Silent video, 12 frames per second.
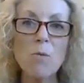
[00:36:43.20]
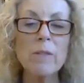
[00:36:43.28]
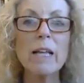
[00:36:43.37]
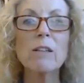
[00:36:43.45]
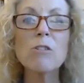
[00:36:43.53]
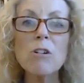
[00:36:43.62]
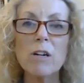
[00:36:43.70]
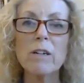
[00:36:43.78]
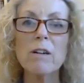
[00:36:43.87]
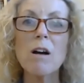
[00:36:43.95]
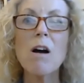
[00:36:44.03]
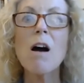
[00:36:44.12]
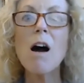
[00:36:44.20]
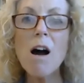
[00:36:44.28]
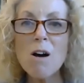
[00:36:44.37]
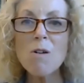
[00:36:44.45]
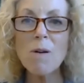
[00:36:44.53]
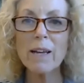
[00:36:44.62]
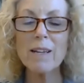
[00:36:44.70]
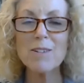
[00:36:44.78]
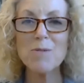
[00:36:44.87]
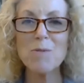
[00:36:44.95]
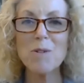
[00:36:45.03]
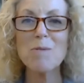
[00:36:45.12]
learn, oh, I get
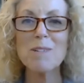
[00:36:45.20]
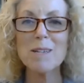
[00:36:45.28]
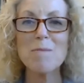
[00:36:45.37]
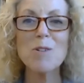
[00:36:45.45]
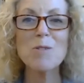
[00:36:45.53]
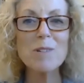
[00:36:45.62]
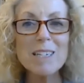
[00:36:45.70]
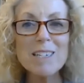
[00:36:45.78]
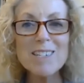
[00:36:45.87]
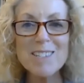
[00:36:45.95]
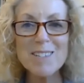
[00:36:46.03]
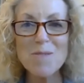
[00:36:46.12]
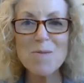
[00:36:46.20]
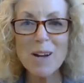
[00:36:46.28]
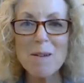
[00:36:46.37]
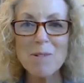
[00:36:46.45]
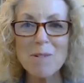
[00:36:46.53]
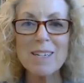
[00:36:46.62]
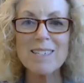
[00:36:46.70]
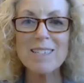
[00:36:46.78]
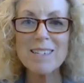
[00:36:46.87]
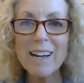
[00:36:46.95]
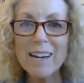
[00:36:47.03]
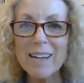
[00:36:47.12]
to work with someone who teaches in what I'm going to
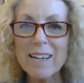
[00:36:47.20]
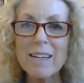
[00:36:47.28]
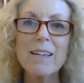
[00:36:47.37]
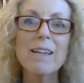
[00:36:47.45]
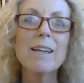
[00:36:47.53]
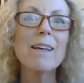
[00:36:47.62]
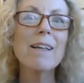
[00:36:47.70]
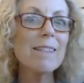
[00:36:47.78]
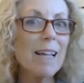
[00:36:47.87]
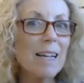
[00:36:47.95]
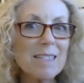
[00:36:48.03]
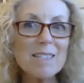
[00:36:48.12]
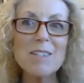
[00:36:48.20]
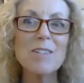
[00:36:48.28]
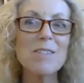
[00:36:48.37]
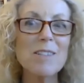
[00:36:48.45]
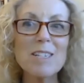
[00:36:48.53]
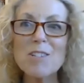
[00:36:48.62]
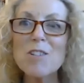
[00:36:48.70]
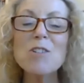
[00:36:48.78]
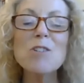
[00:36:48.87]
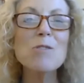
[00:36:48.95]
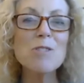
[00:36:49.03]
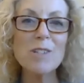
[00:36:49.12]
study. That's
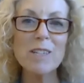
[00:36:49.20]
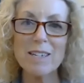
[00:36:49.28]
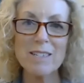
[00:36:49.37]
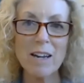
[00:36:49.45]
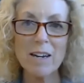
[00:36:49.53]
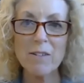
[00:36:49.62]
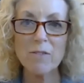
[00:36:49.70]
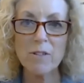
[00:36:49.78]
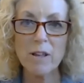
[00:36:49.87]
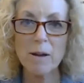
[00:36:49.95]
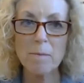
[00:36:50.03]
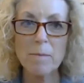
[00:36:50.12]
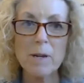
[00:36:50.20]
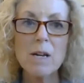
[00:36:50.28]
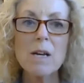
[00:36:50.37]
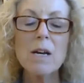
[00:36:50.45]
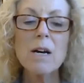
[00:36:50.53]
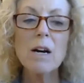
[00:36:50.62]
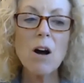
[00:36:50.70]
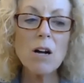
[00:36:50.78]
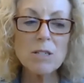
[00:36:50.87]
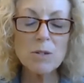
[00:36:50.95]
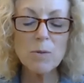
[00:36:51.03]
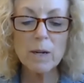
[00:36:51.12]
hugely exciting for them.
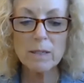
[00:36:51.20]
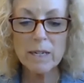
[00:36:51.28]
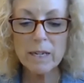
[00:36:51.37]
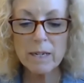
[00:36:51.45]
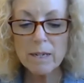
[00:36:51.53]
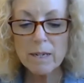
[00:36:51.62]
Consequently,